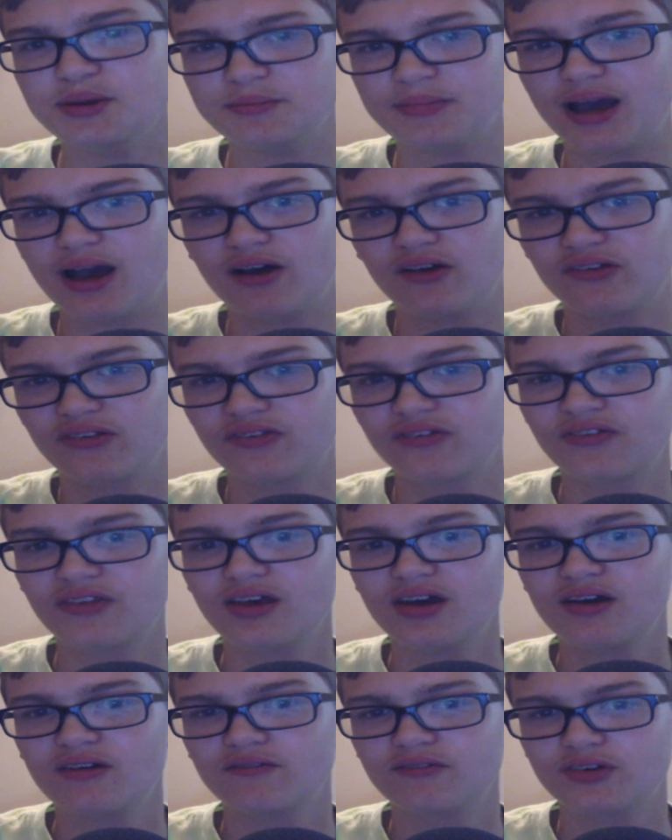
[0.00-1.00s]
mouse
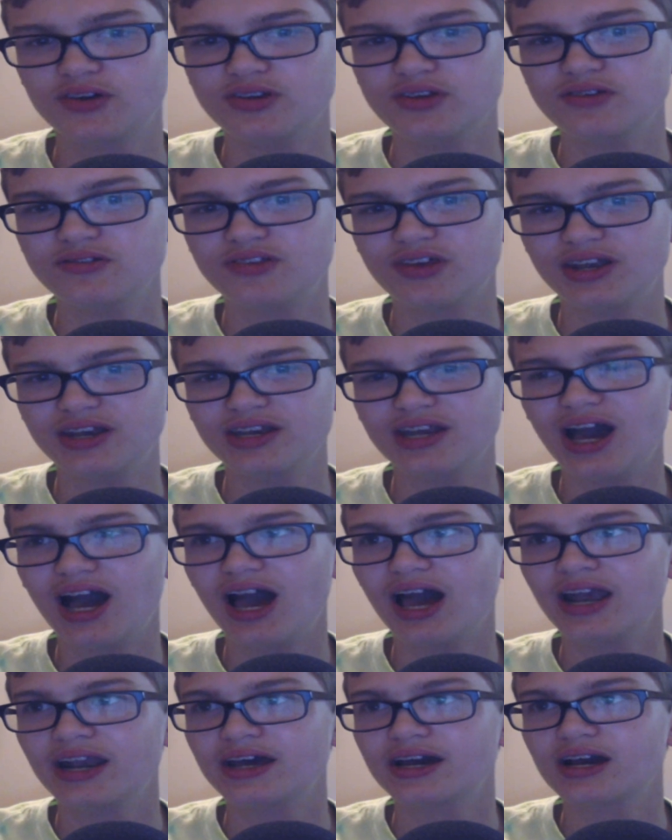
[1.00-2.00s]
for you to
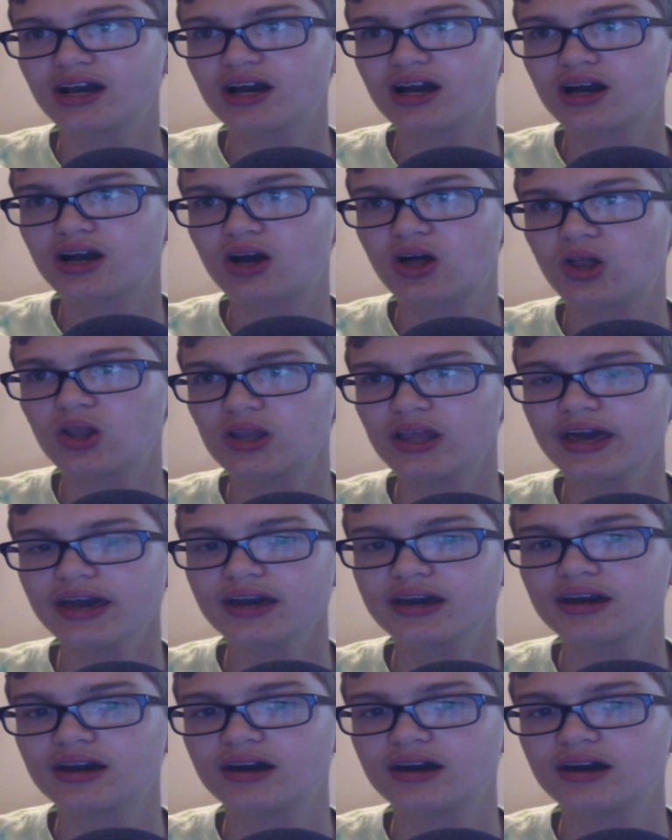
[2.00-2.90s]
not click